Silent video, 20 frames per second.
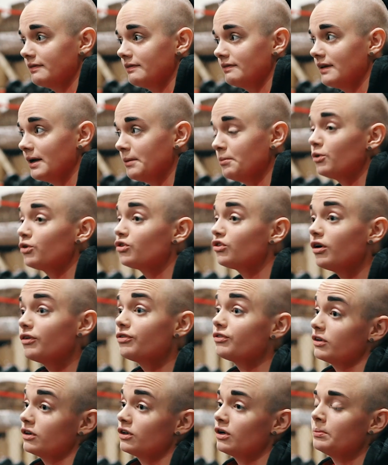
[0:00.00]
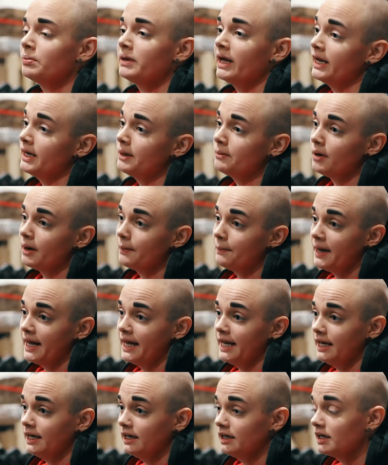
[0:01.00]
they most often complain about
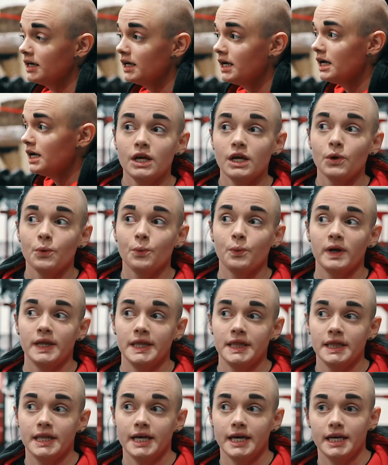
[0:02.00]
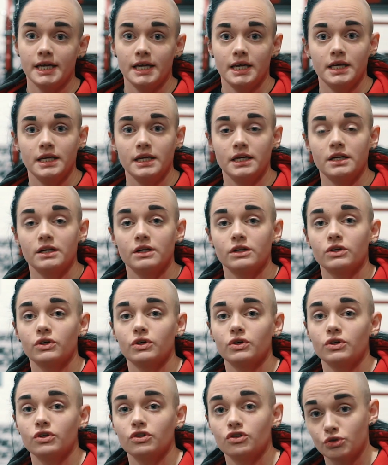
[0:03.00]
pain when they
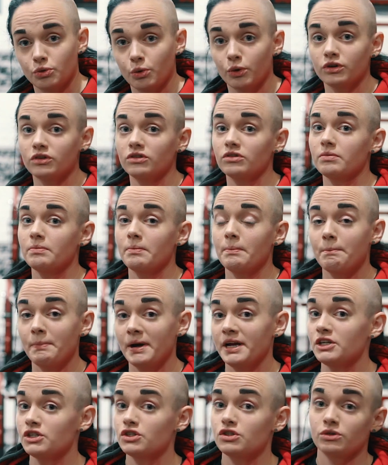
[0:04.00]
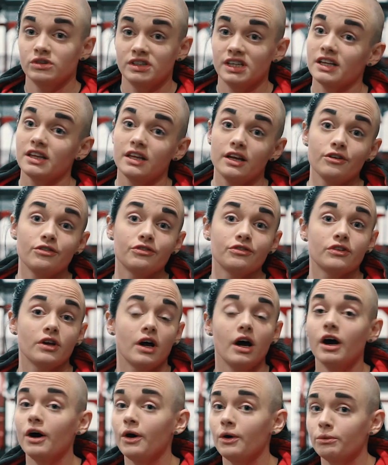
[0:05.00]
squat, bench, deadlift,
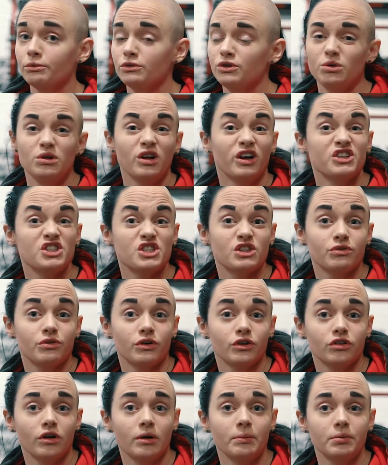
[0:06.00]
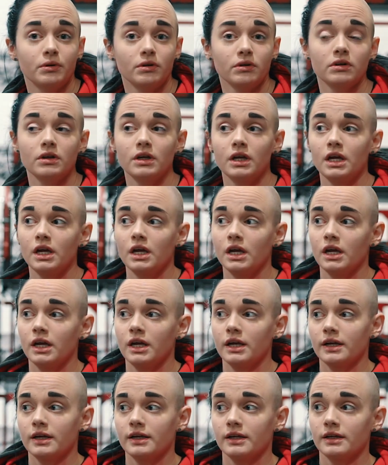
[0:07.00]
do lunges, for example.
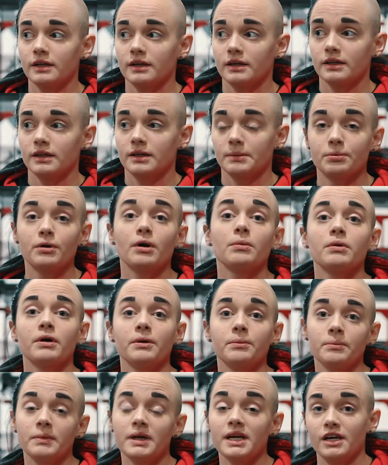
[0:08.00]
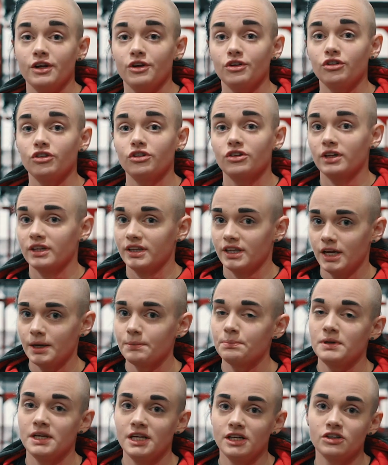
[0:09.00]
The problem is that the hip
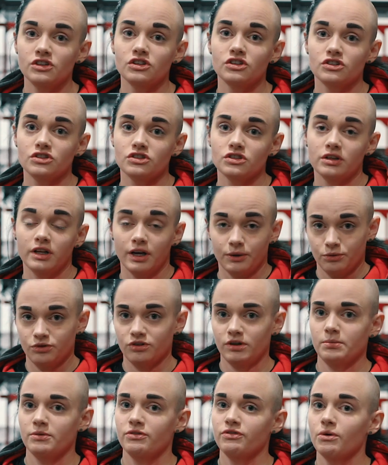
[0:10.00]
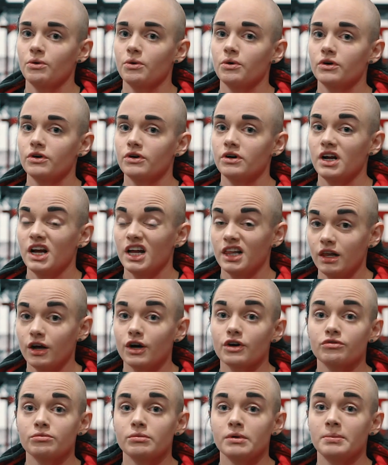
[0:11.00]
needs, like we said before, a lot
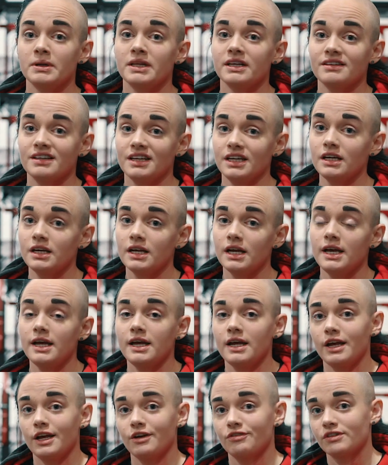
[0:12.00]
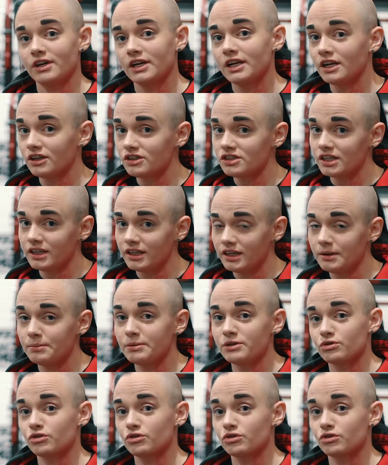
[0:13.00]
of mobility. If that gets a little bit